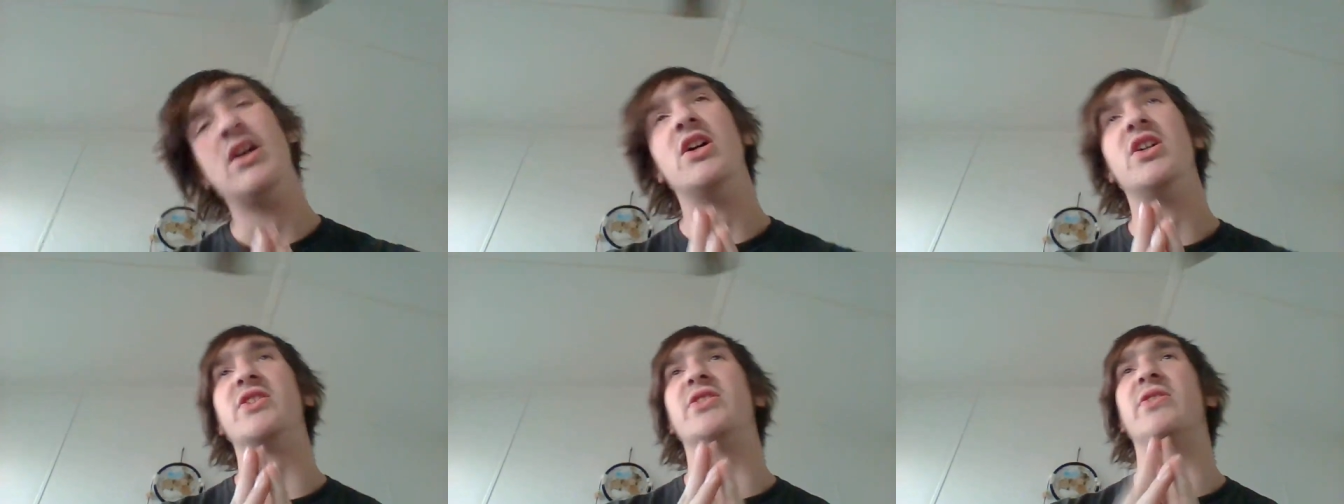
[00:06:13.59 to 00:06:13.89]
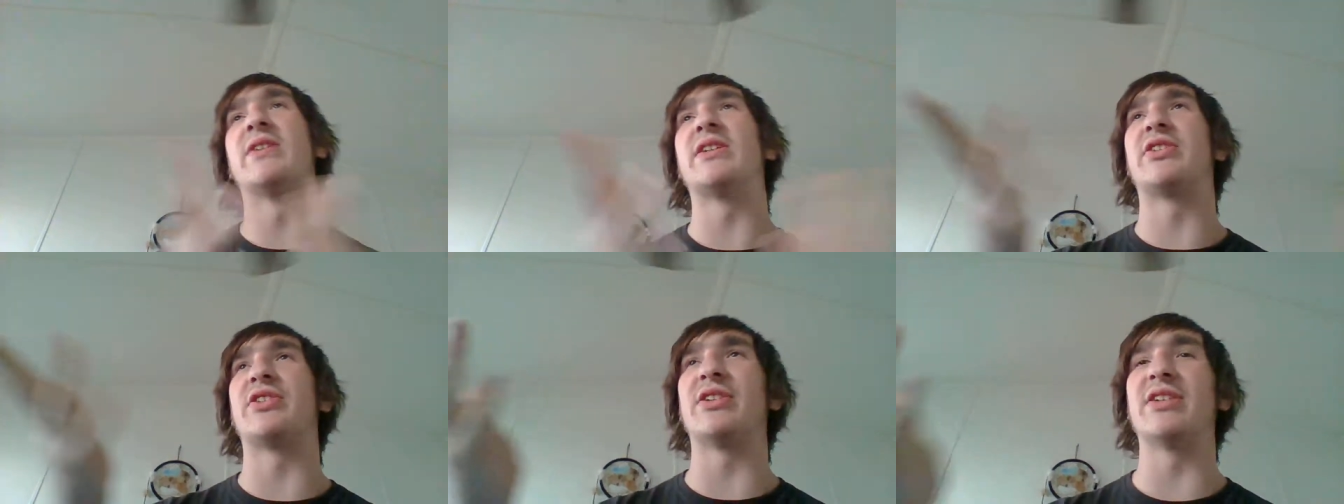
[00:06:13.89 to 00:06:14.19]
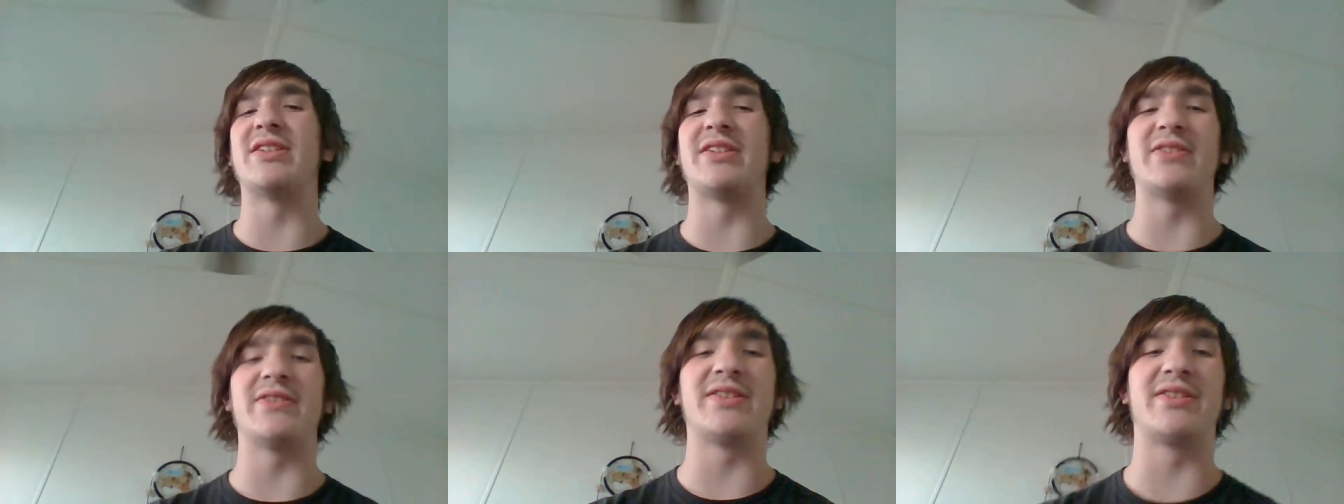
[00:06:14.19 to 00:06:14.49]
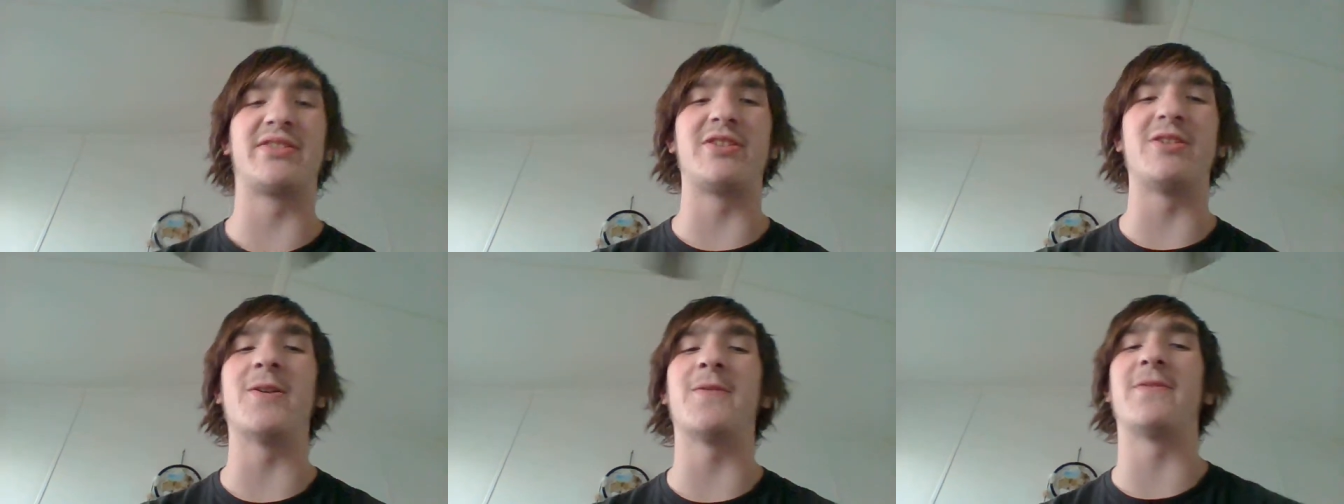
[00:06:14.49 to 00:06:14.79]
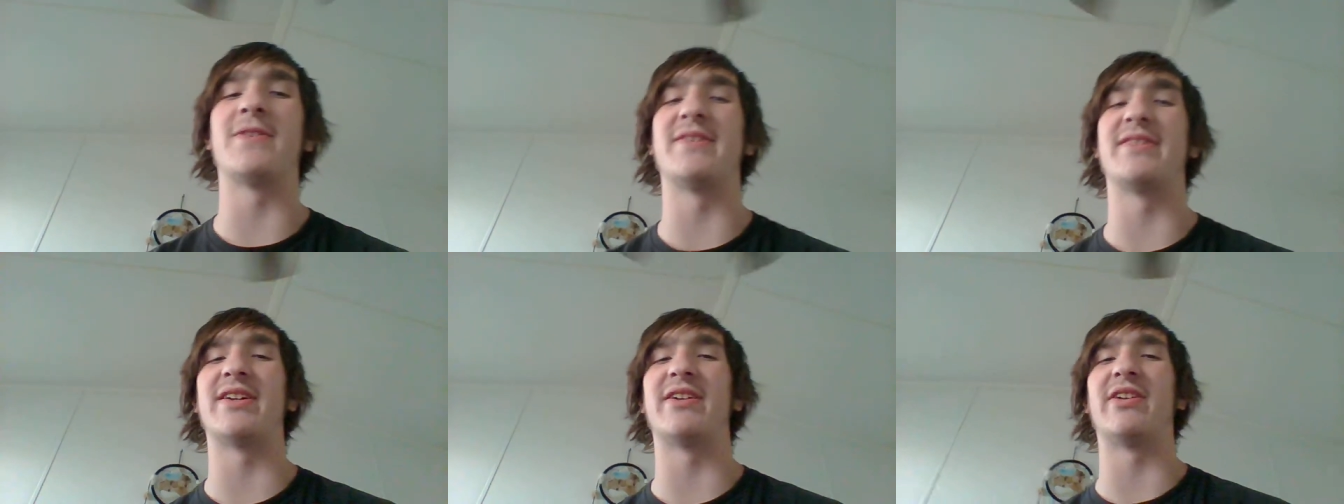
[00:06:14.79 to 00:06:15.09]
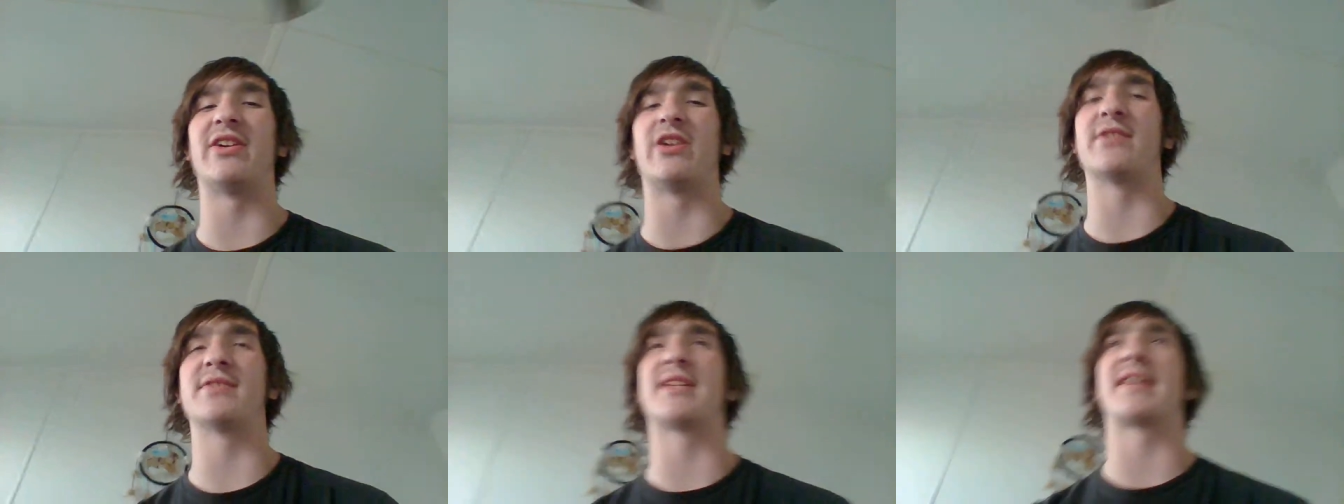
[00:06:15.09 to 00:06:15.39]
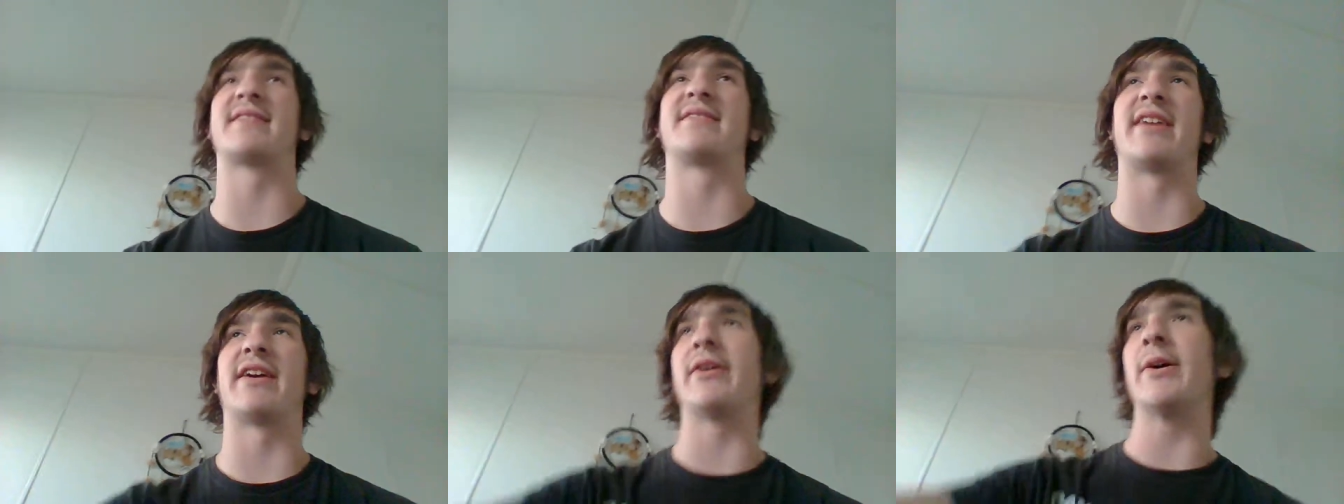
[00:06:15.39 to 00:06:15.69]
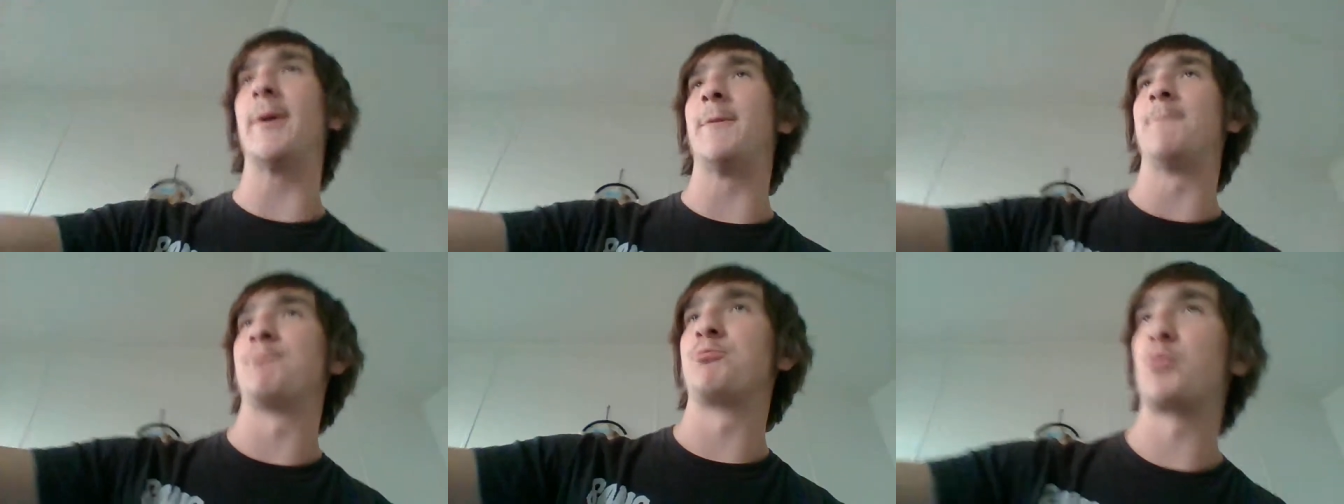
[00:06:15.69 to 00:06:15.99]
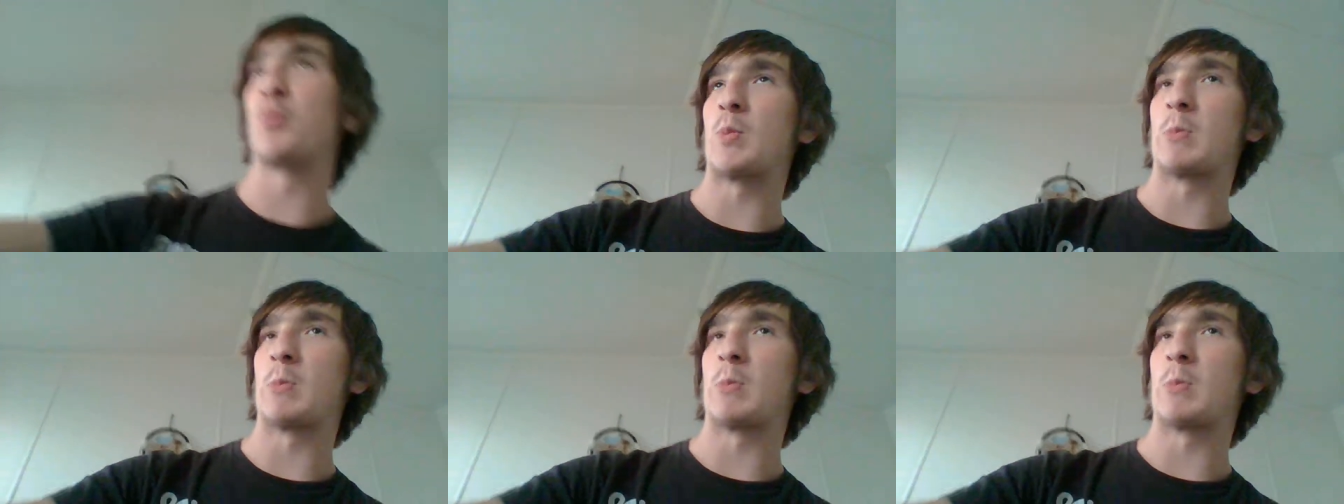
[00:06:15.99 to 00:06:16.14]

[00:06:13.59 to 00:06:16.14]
So he turns to his girlfriend Sarah and he goes like, Sarah,